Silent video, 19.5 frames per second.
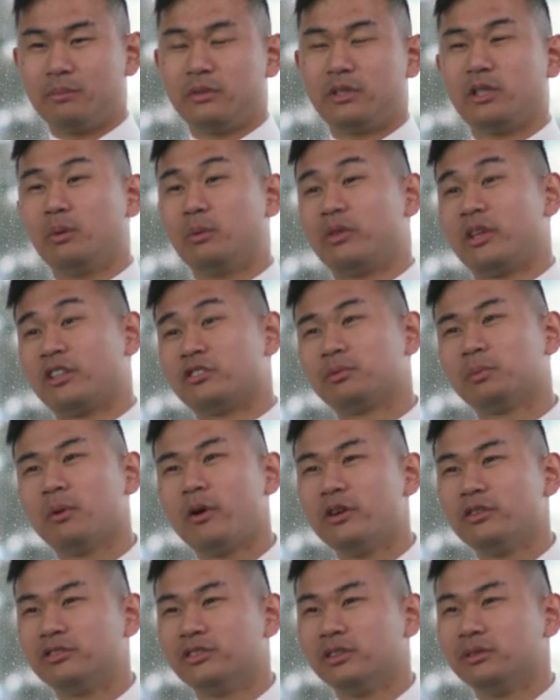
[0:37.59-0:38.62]
deal with
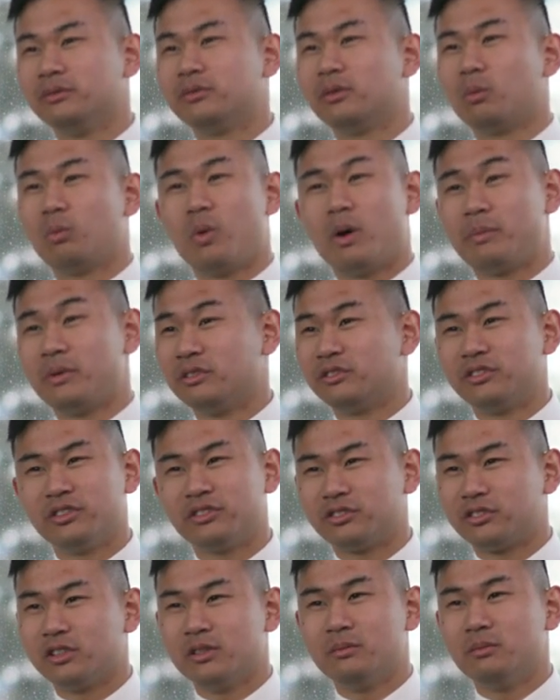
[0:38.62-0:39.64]
explosive weapon
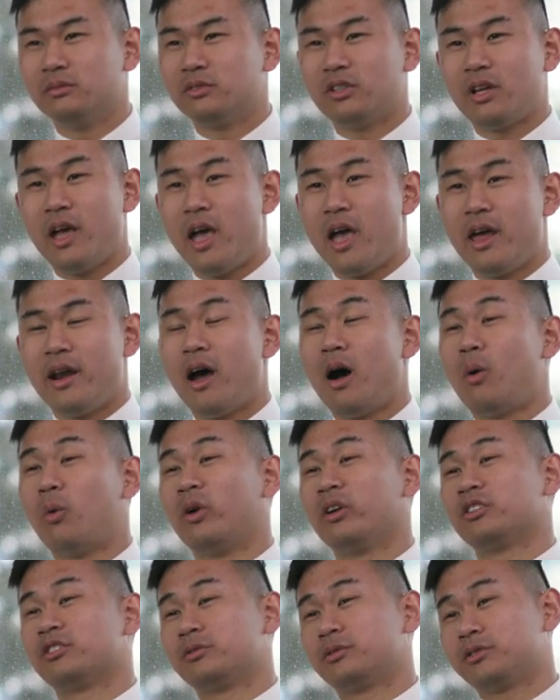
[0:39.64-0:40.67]
systems, and I
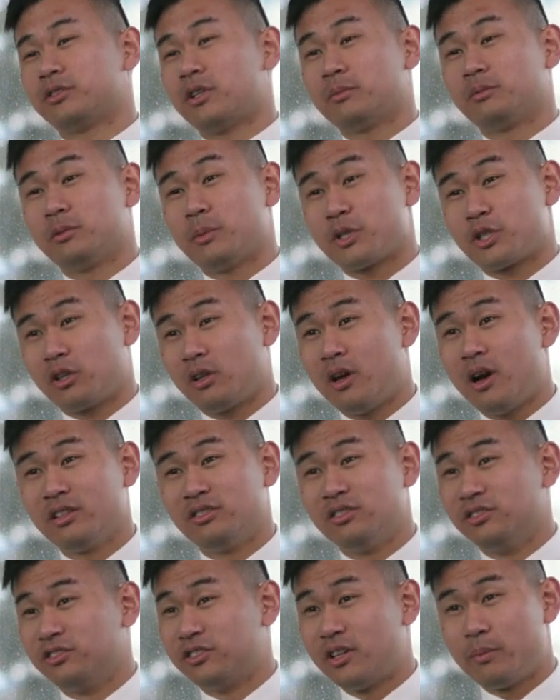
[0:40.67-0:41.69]
want to
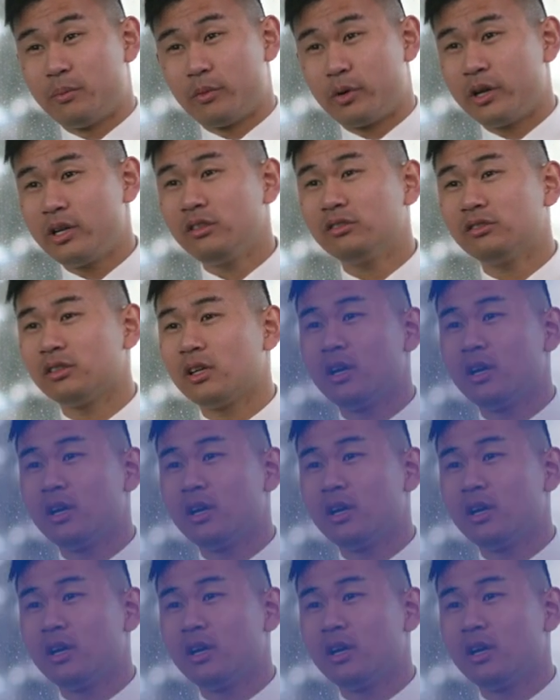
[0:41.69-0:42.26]
sub-specialize in submarines.